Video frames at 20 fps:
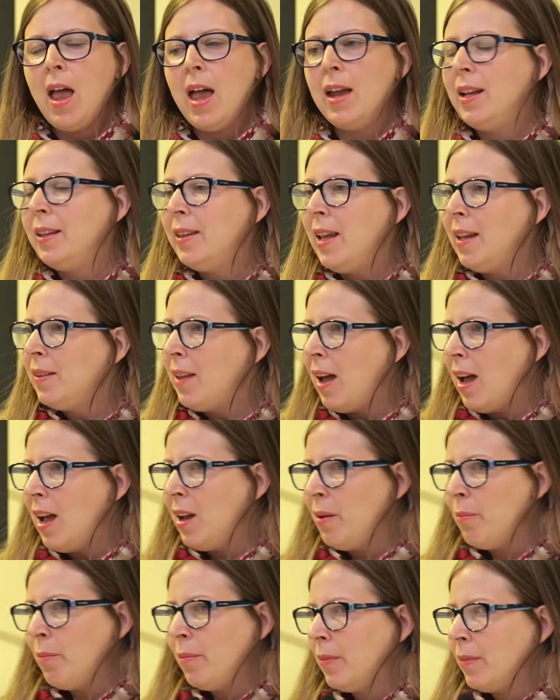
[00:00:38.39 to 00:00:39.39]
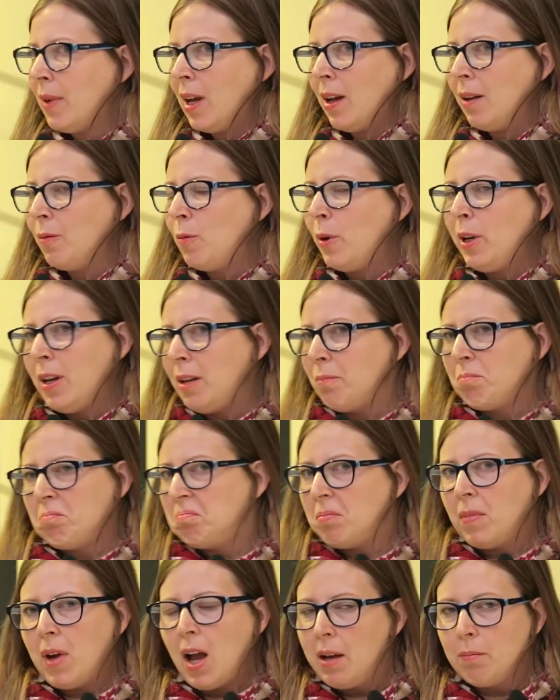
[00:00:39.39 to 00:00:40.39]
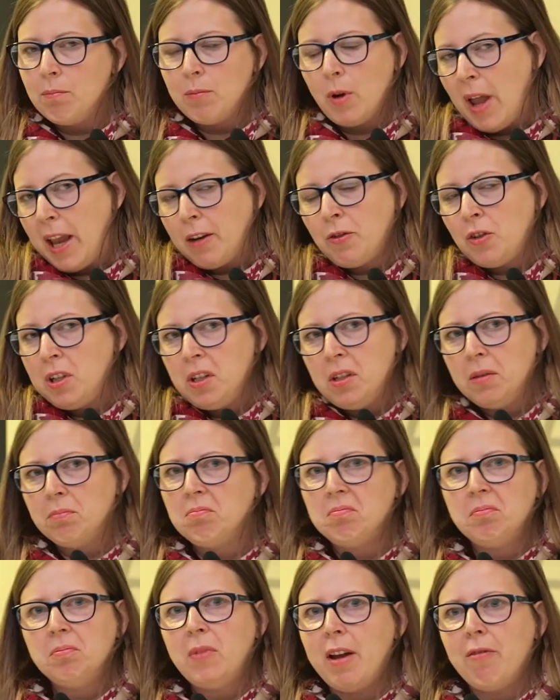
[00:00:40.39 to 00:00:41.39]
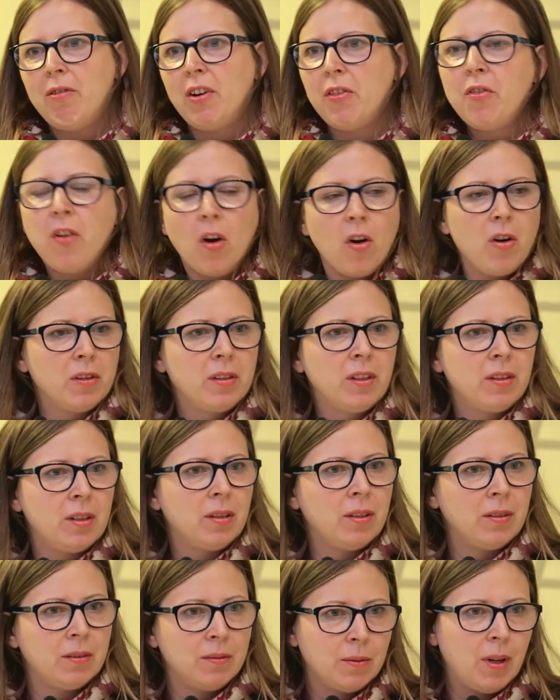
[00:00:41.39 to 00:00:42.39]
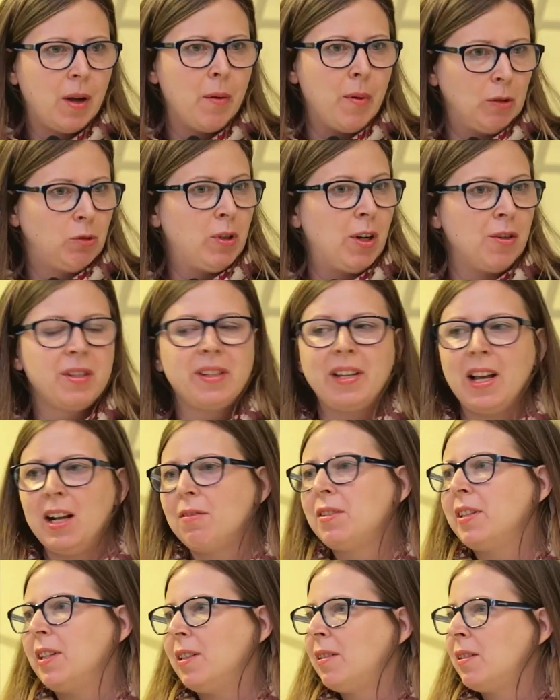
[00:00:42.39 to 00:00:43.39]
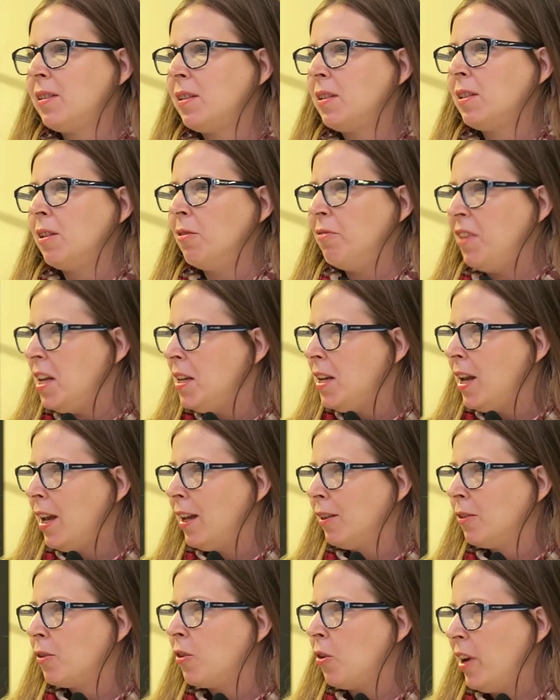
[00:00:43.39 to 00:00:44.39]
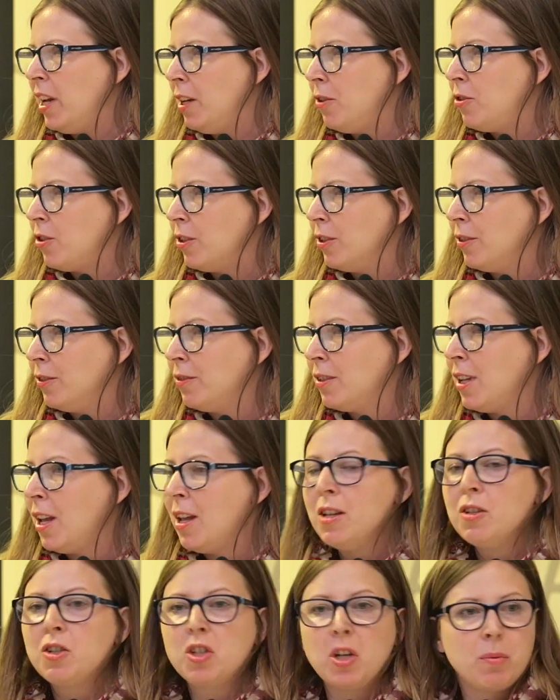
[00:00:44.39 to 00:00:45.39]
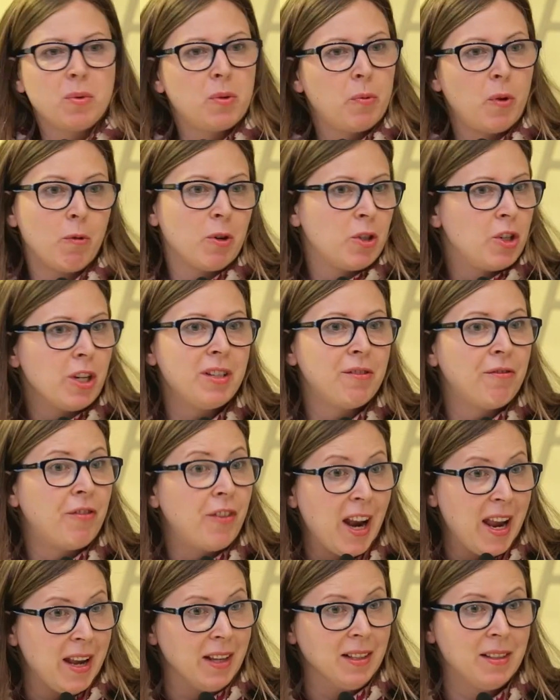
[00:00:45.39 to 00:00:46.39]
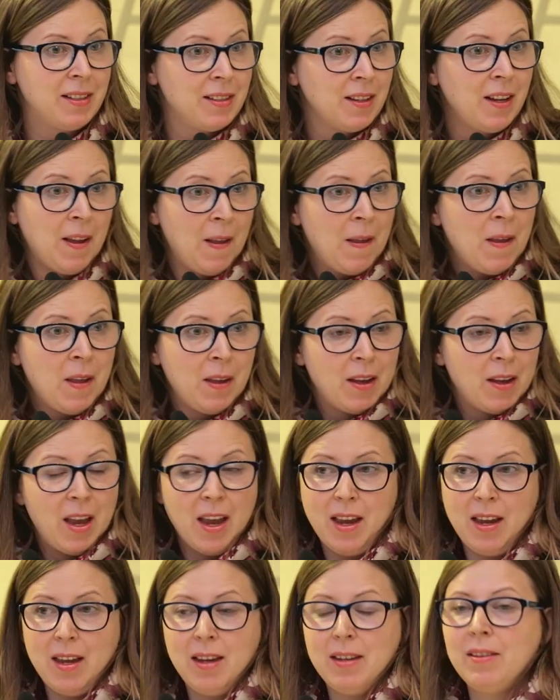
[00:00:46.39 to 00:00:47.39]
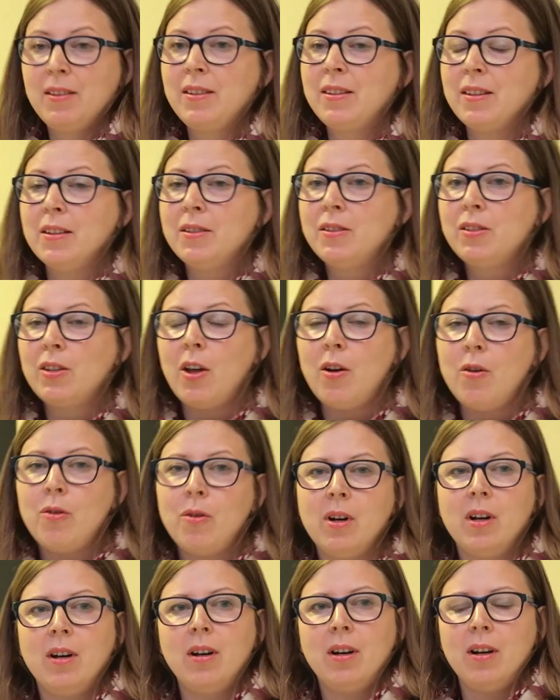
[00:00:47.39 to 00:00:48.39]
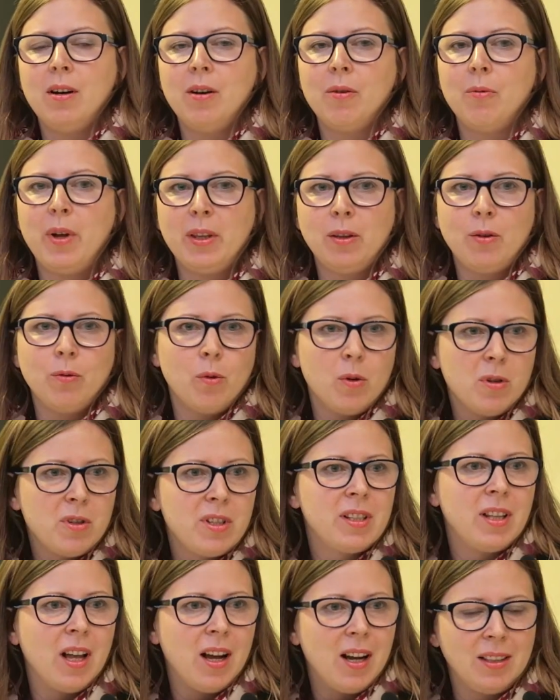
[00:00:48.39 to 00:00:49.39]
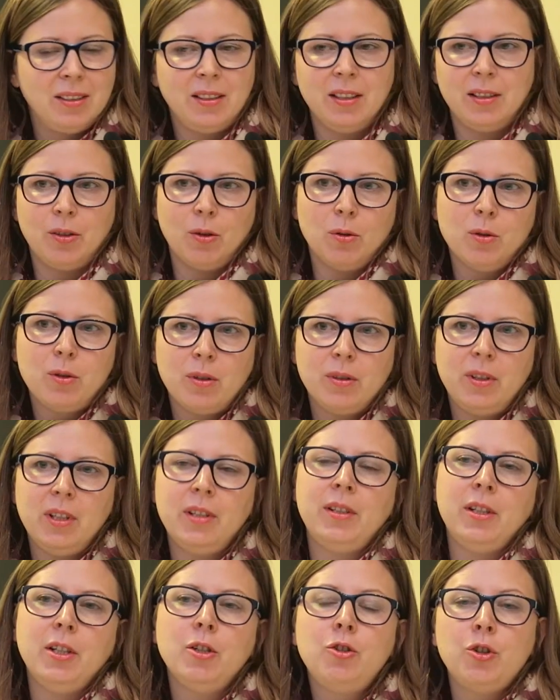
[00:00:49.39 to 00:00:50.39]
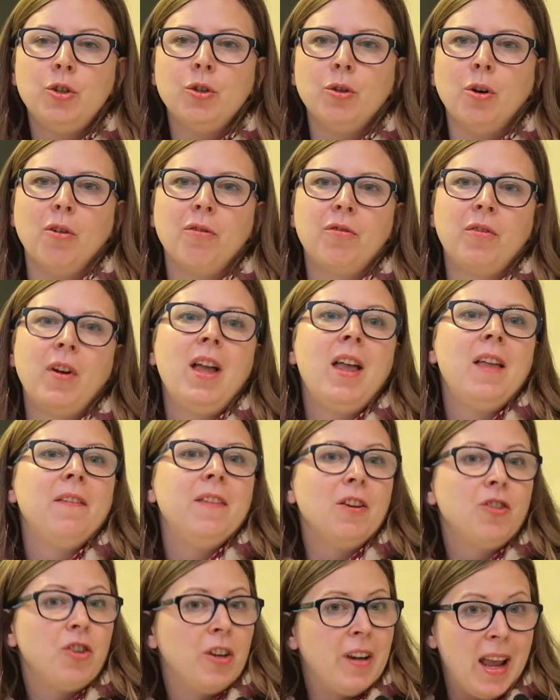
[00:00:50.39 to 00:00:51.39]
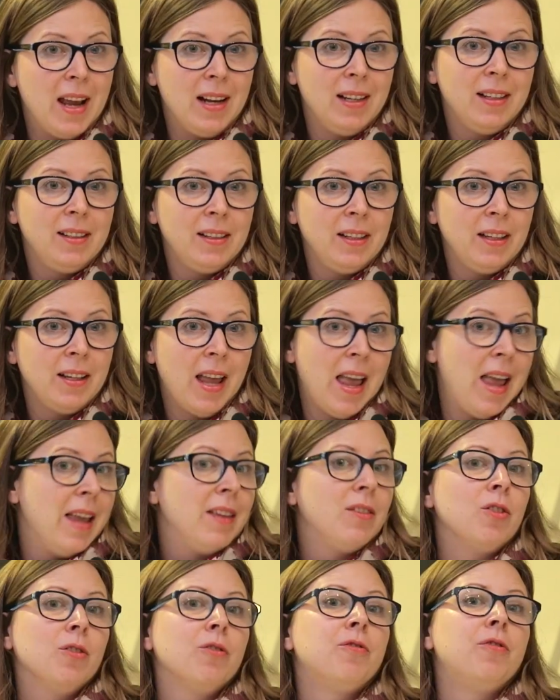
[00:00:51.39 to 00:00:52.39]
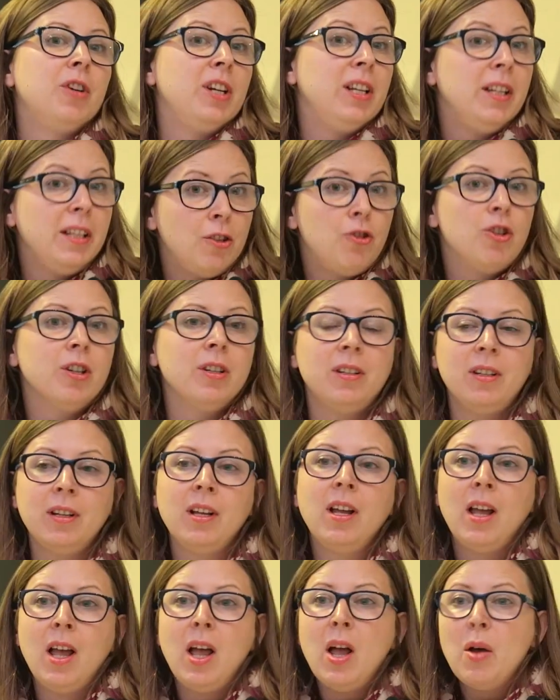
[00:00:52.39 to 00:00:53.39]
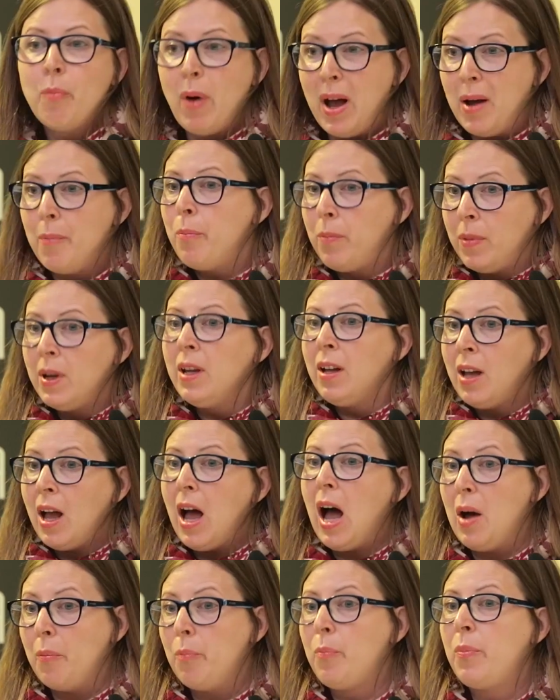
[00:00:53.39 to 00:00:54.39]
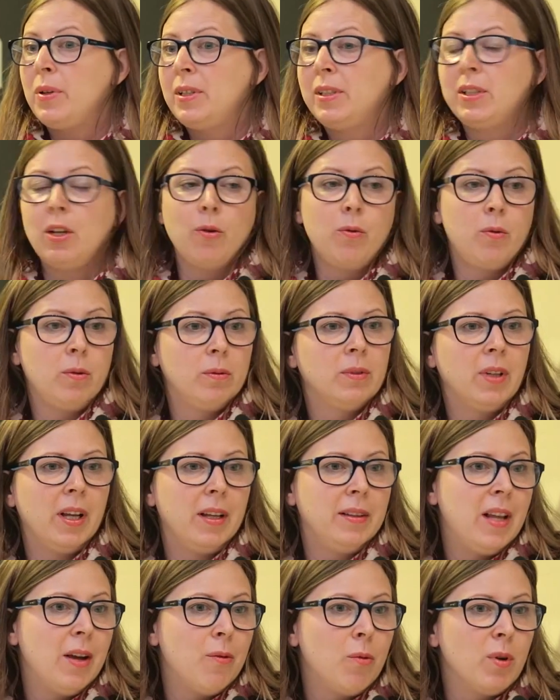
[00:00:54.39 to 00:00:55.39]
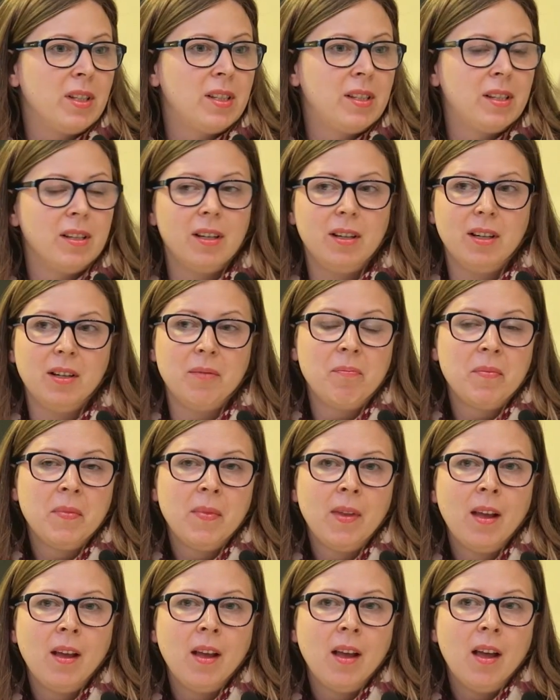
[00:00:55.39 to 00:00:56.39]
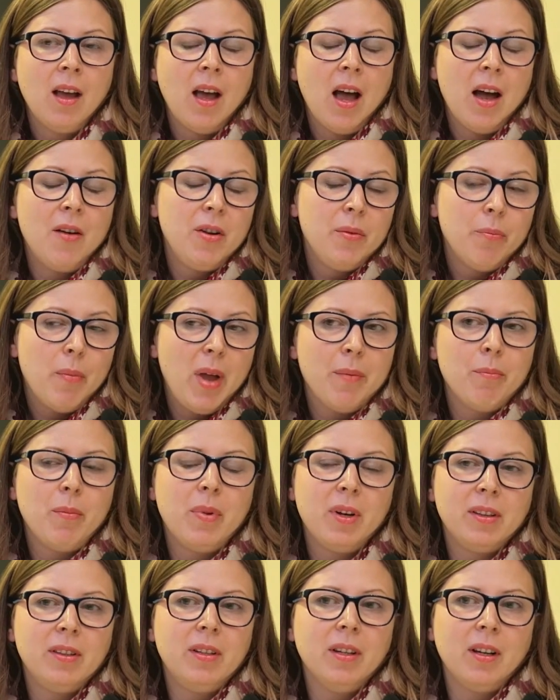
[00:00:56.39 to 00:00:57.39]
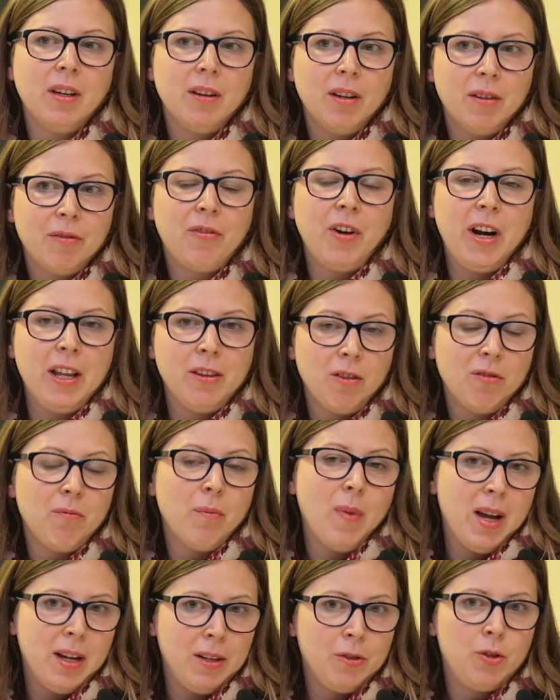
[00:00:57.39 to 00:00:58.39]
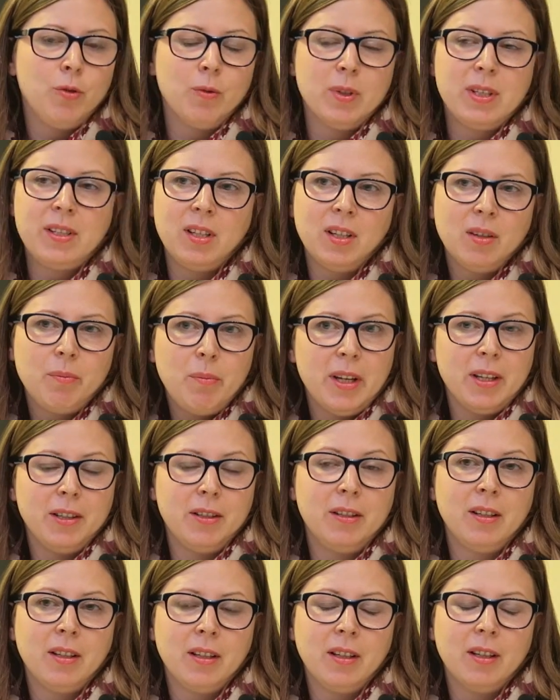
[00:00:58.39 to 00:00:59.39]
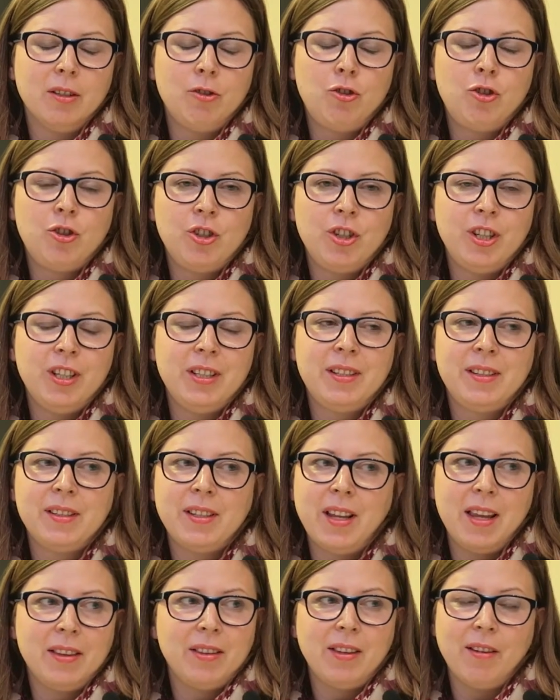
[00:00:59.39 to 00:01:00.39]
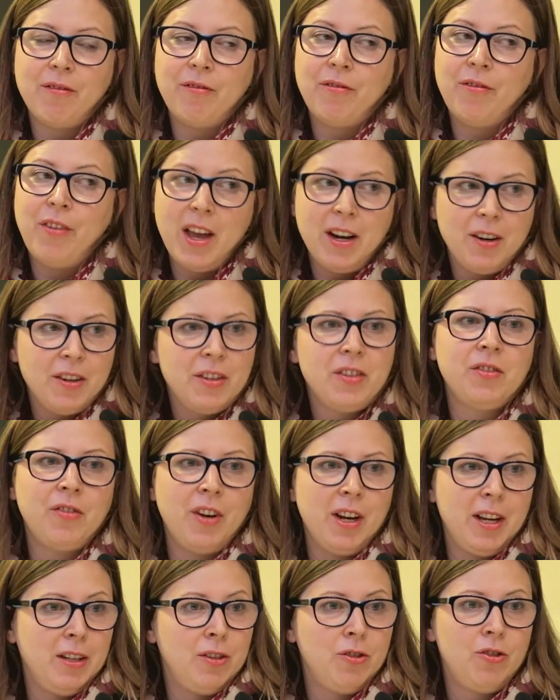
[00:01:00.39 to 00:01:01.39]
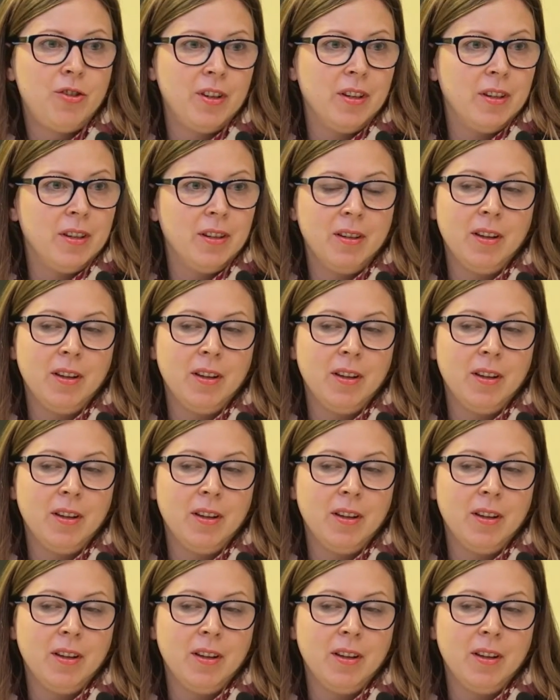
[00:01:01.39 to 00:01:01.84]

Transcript: And at that time, when I actually never thought about ourselves as Slovenian, Croatian, Serbs, we were just friends. And so when the war started, also this issue of nationality and of religion pumped up. So there was, I remember the friend of mine, she was Serbian, she said a very strange